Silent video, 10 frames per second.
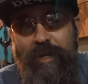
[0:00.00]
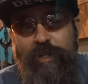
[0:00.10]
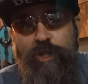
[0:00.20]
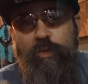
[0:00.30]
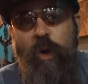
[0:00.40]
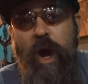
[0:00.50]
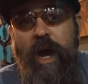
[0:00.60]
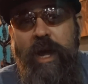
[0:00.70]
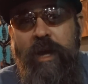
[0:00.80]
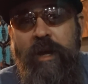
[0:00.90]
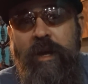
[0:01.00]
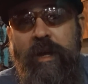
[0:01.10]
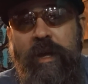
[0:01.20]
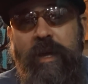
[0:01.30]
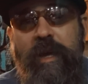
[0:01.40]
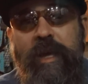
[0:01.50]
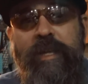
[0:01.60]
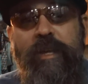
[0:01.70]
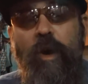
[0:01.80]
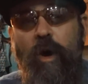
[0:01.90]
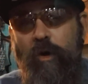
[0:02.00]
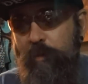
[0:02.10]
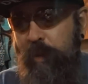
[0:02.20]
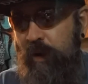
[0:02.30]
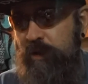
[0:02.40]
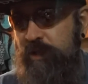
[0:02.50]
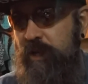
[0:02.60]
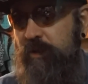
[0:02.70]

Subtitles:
try and get all the parts that